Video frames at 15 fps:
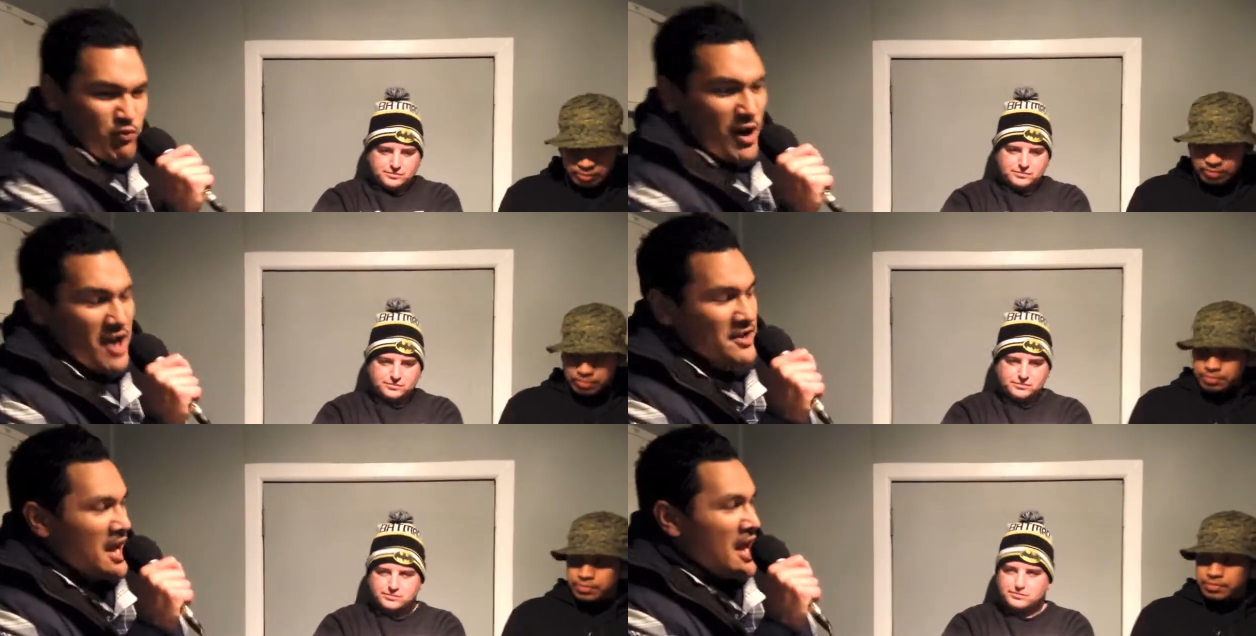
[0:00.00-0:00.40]

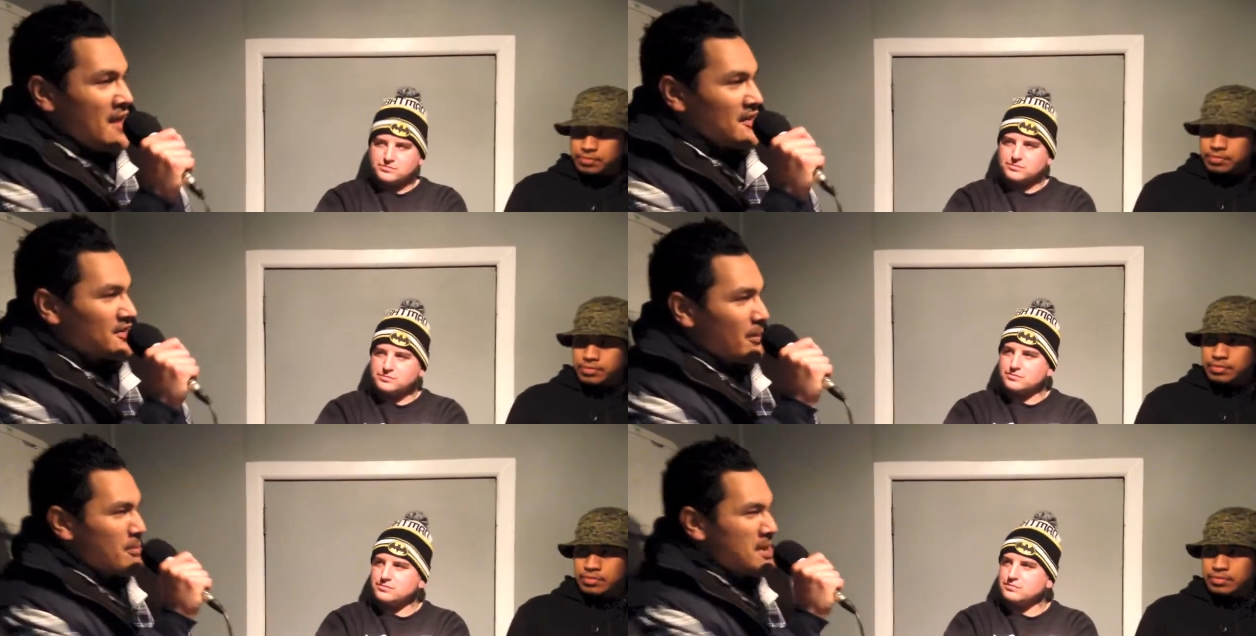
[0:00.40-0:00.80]
Speaker 1: write
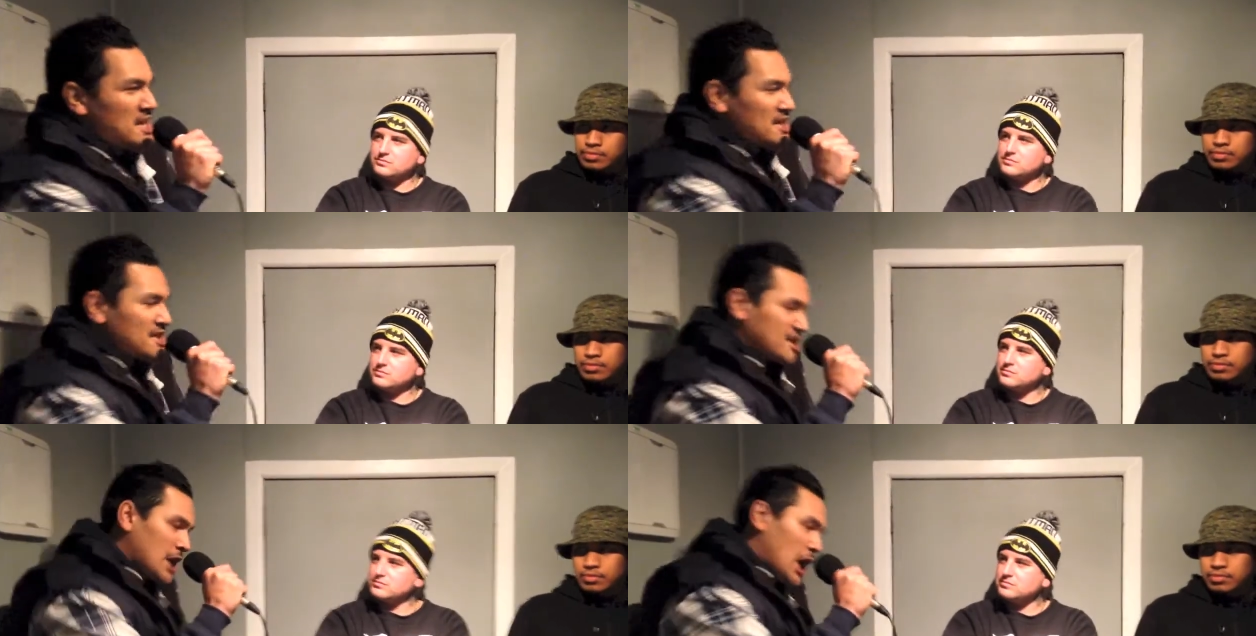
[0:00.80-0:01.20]
the
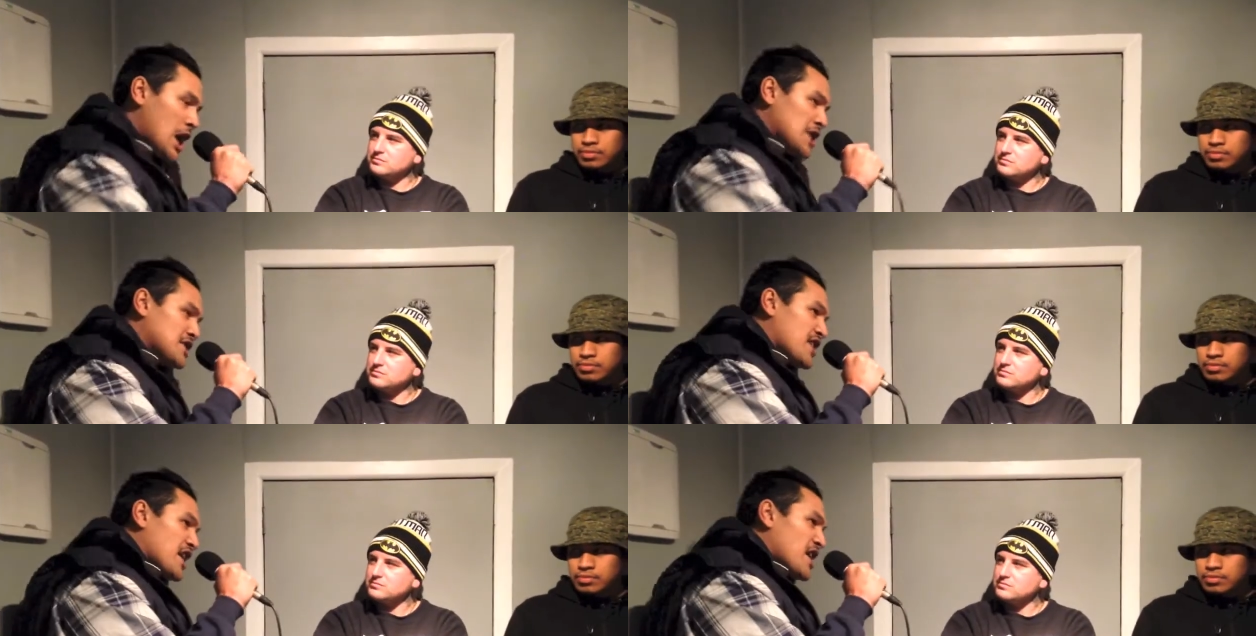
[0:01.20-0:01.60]
meanest
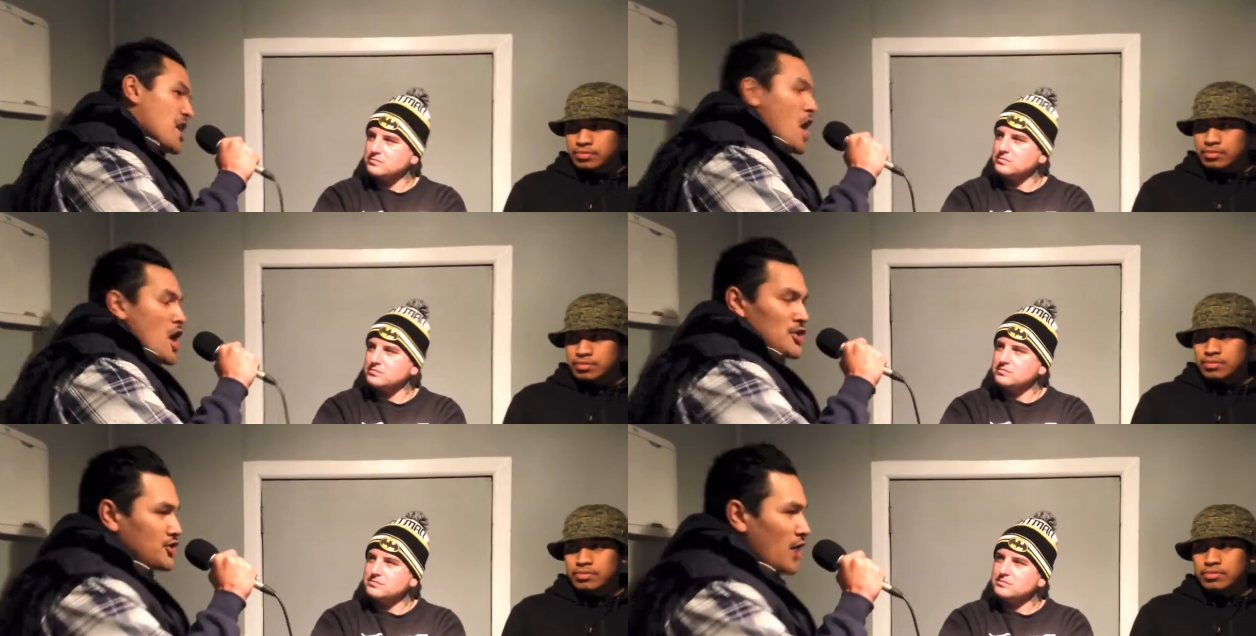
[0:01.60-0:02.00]
lines, I
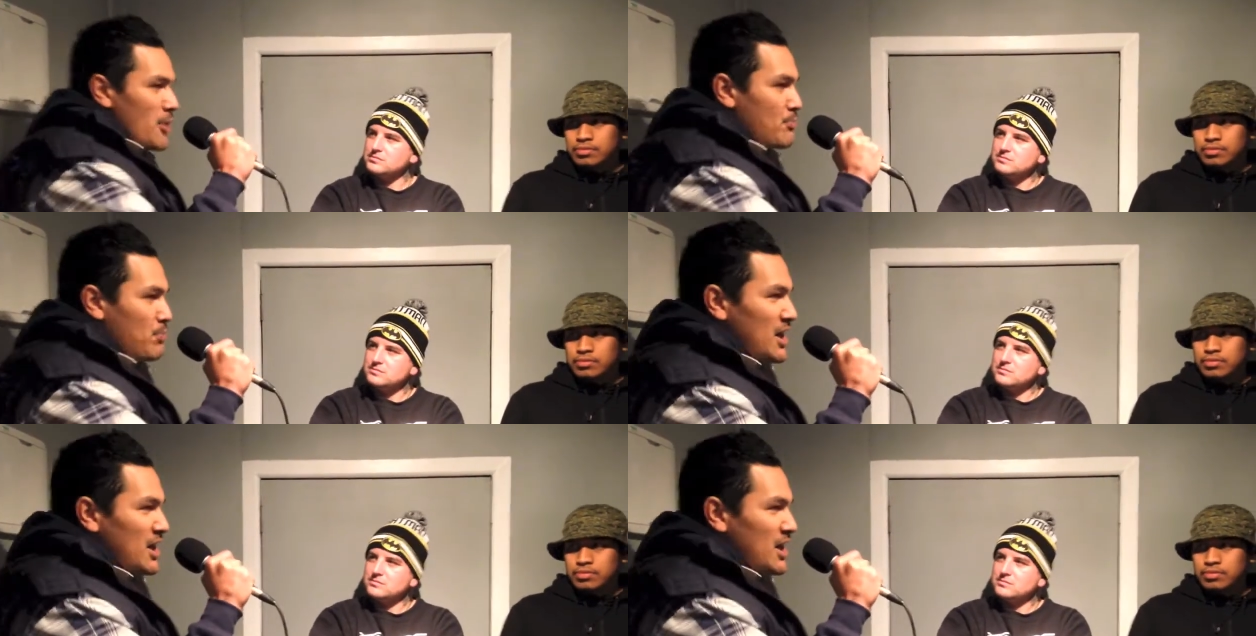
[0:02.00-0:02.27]
don't